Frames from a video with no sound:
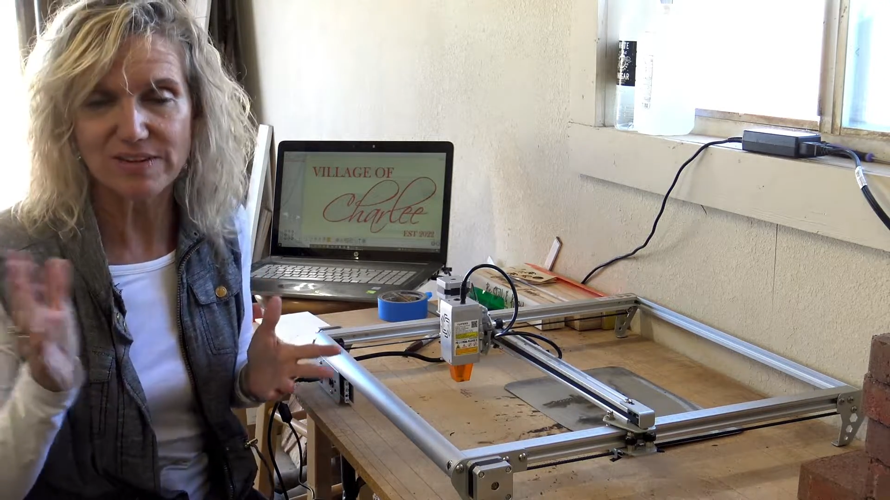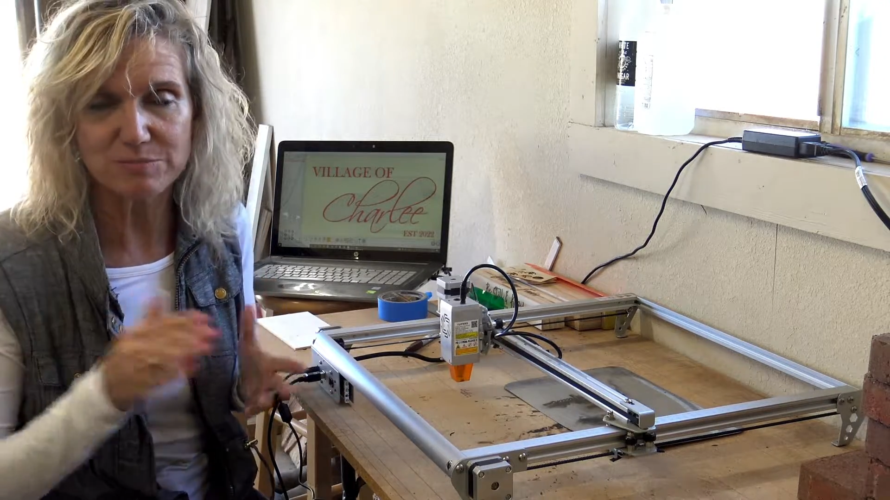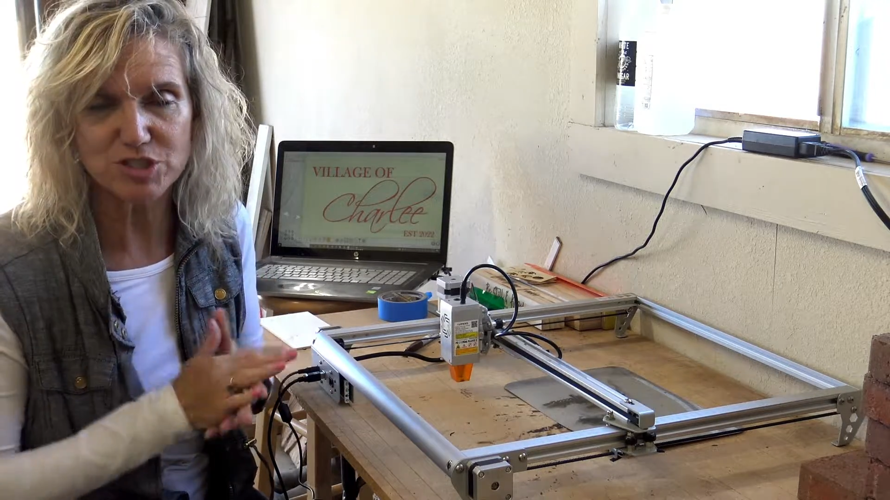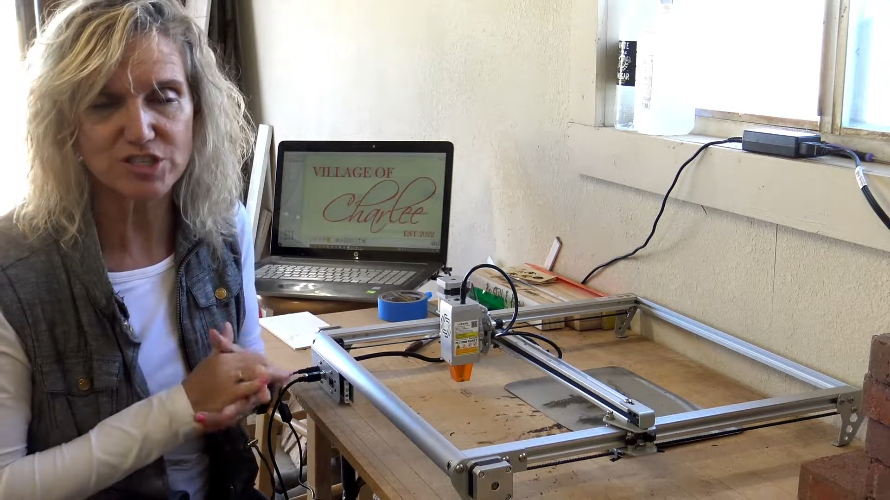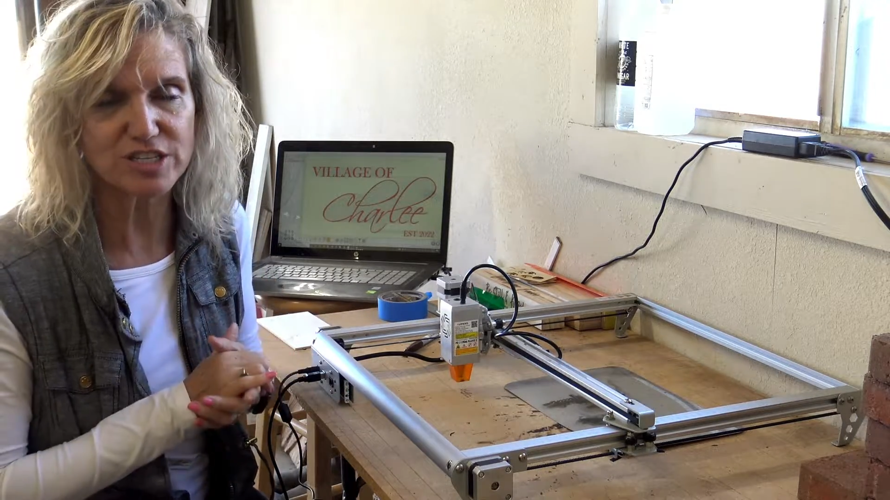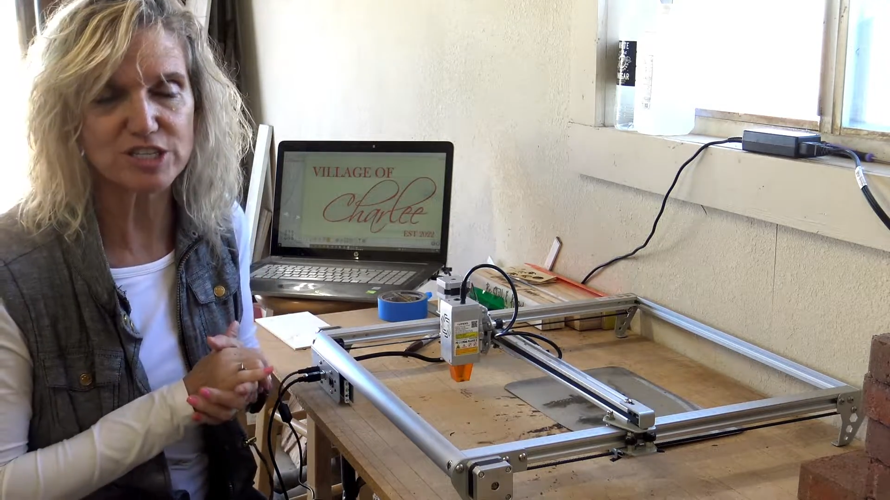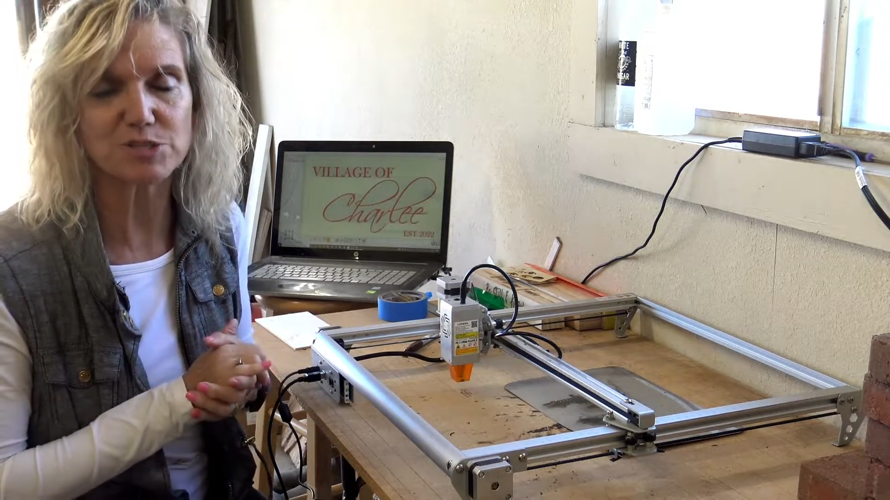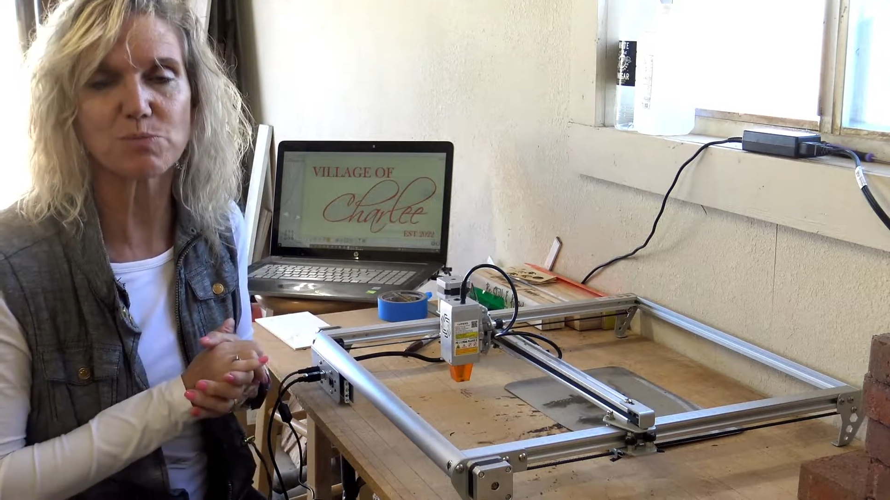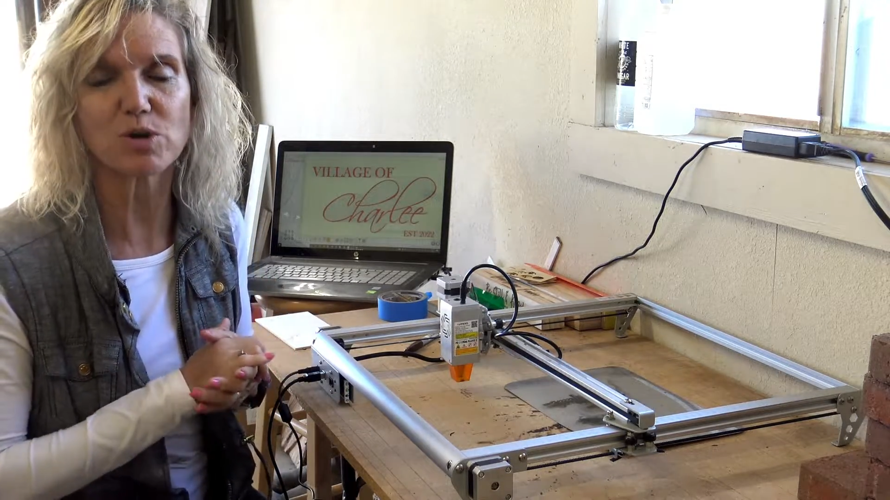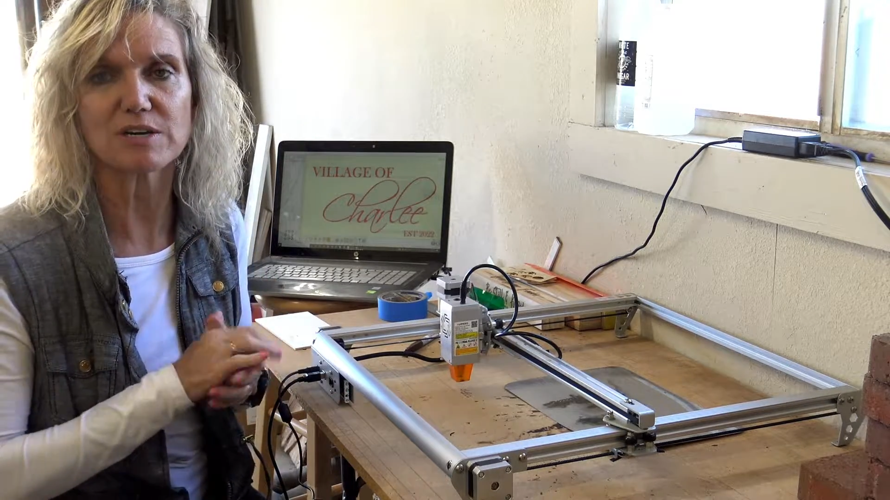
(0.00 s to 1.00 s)
I'm sure
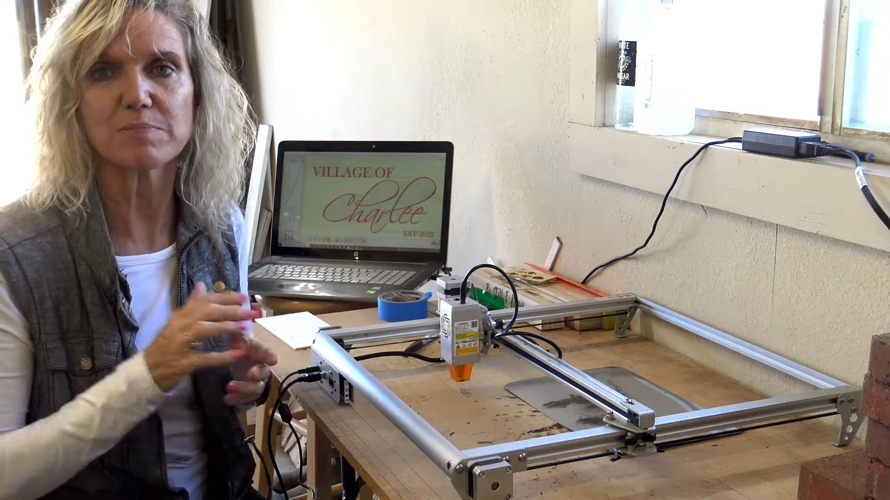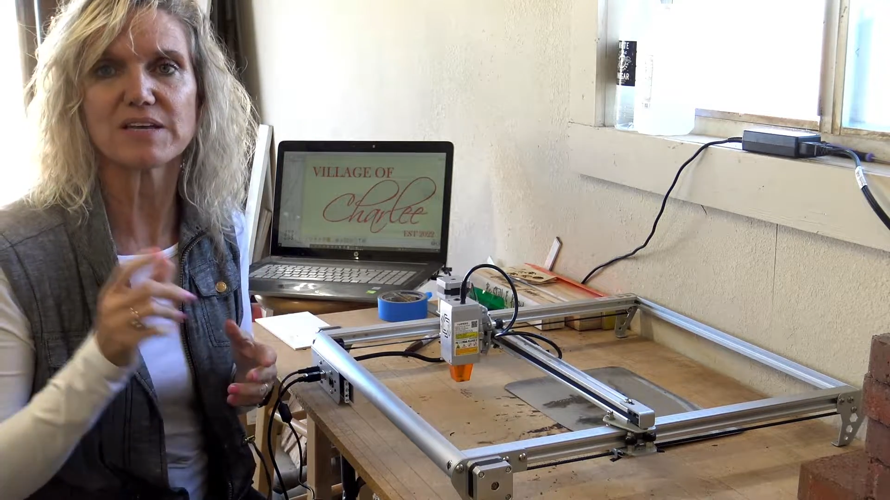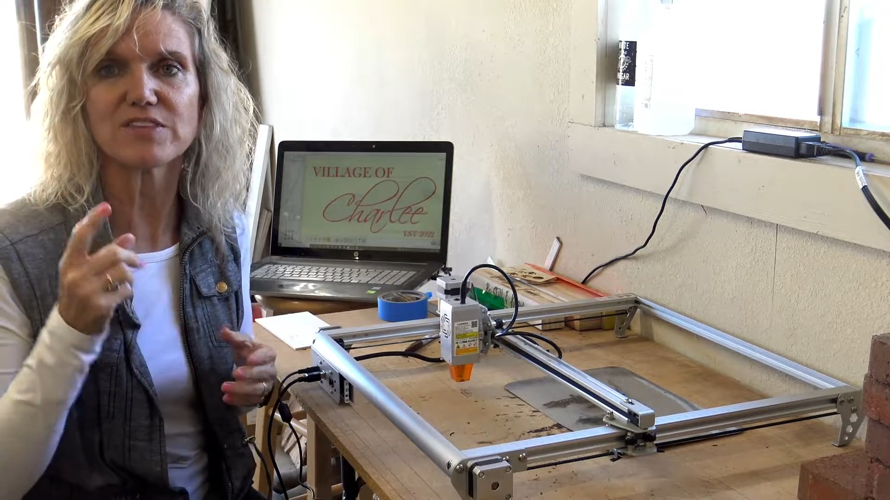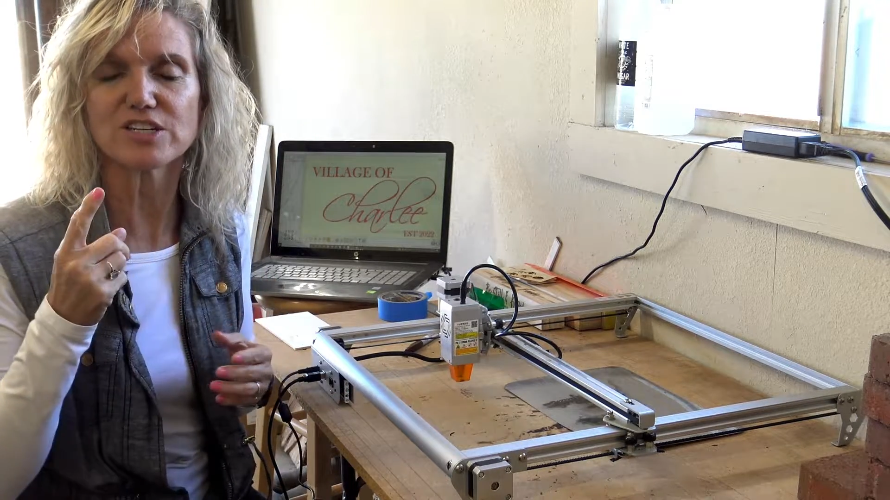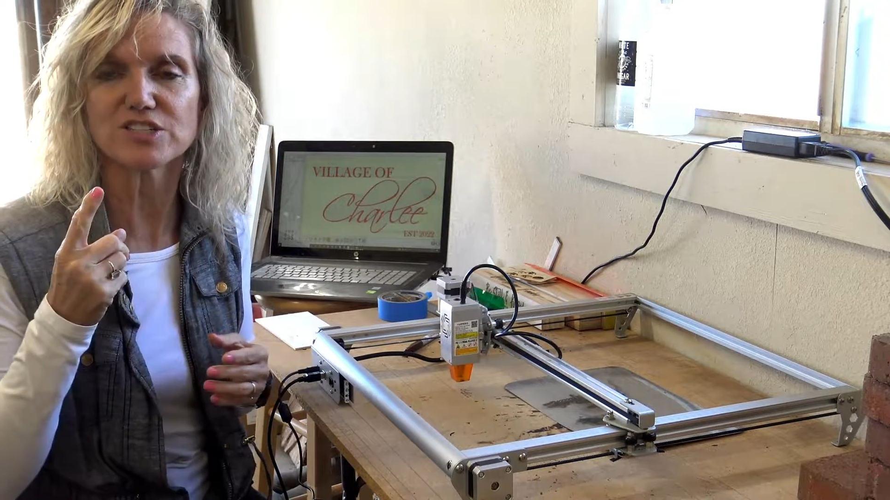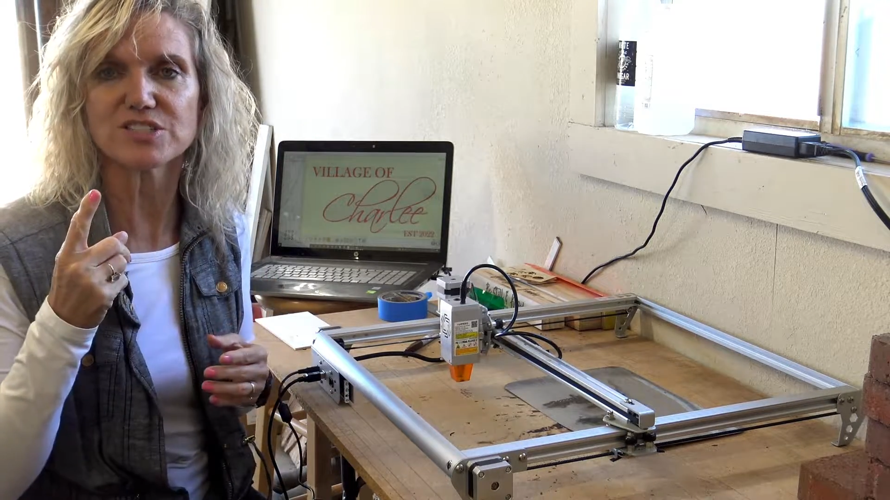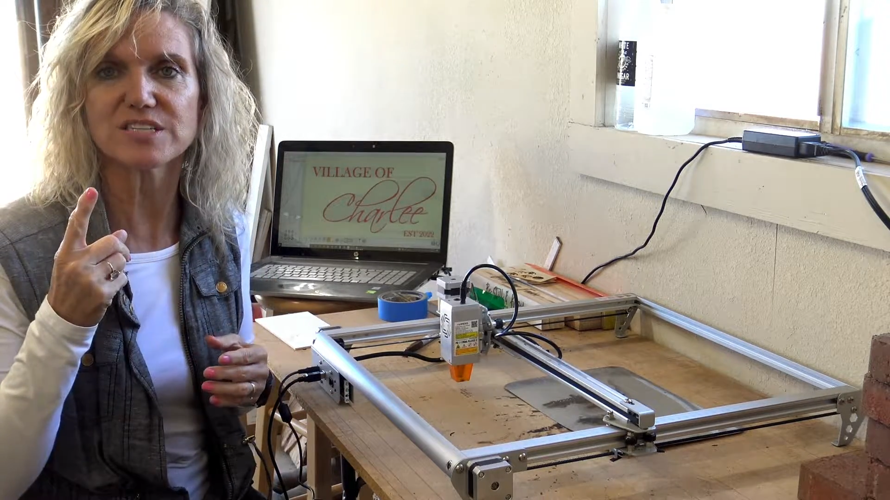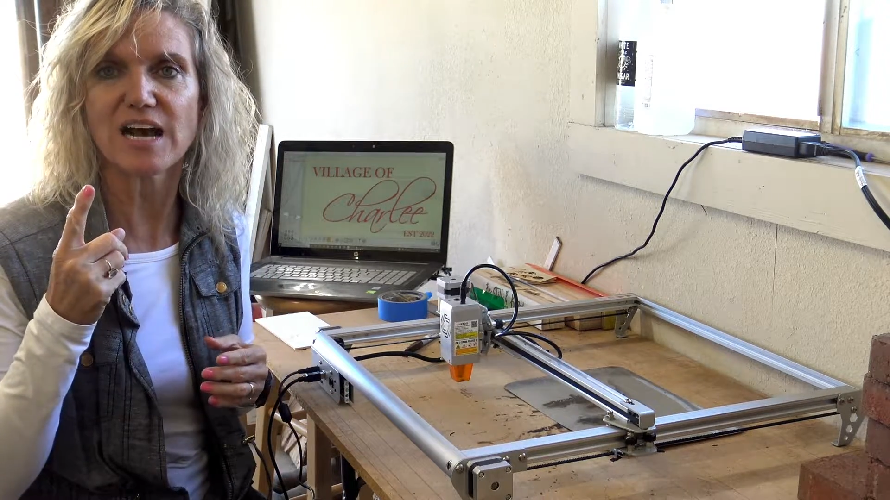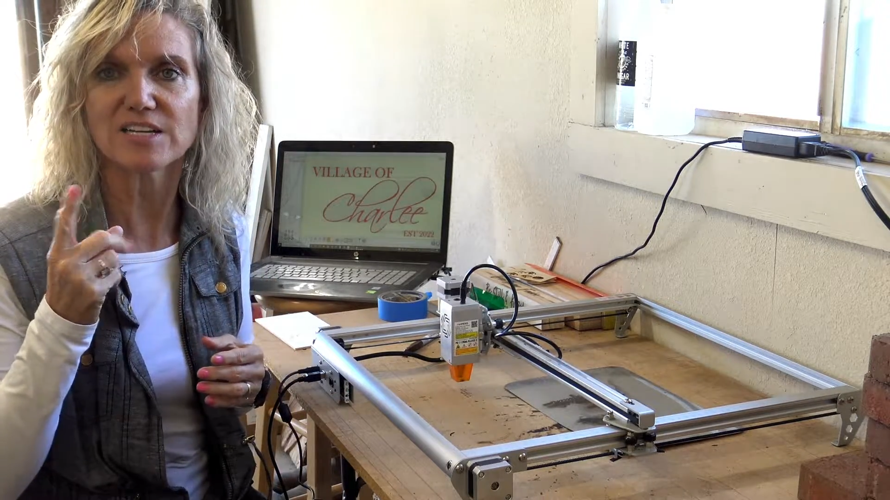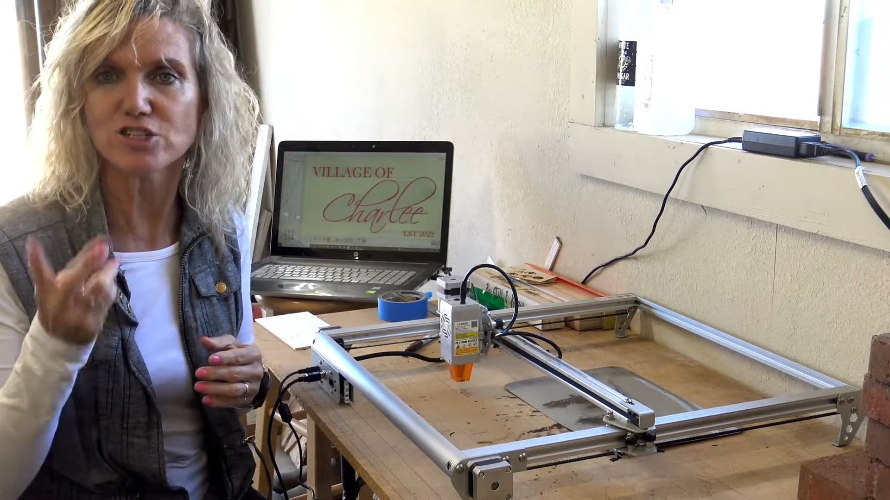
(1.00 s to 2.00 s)
there's more, but there's uh,